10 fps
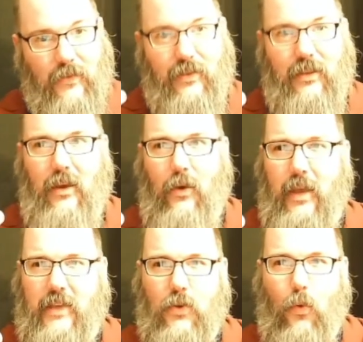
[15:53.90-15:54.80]
think,
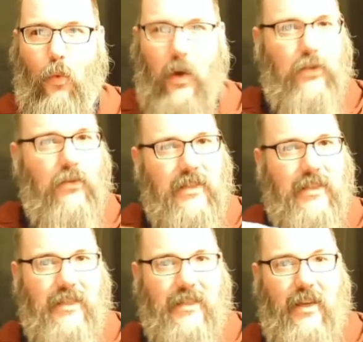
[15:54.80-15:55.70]
okay, so what do these
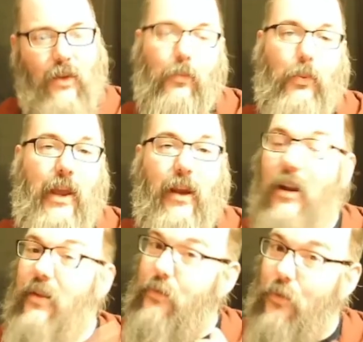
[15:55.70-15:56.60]
things tell the player?
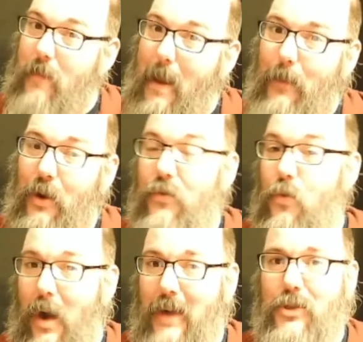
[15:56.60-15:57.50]
And if you remember, if you
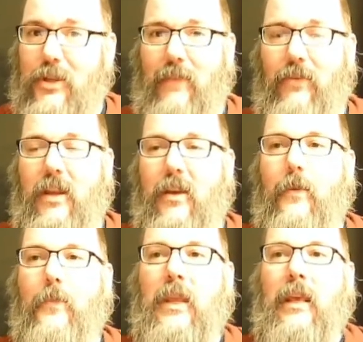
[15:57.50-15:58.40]
watched that
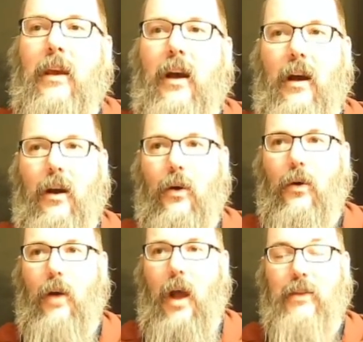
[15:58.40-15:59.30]
video,
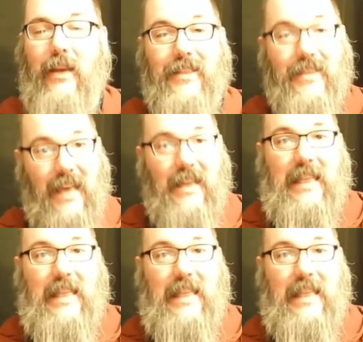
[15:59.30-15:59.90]
I said at the